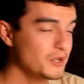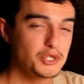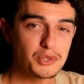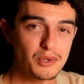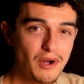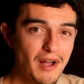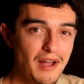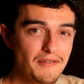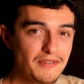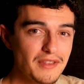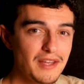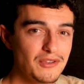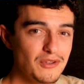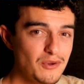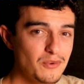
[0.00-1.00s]
drive and
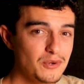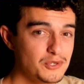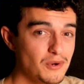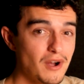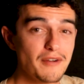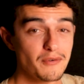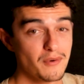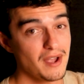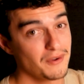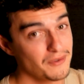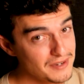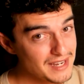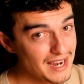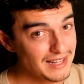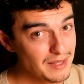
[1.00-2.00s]
that you would drive around
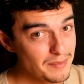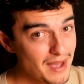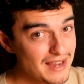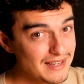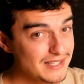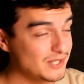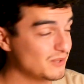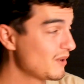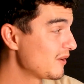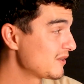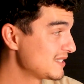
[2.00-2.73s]
on a daily basis as well,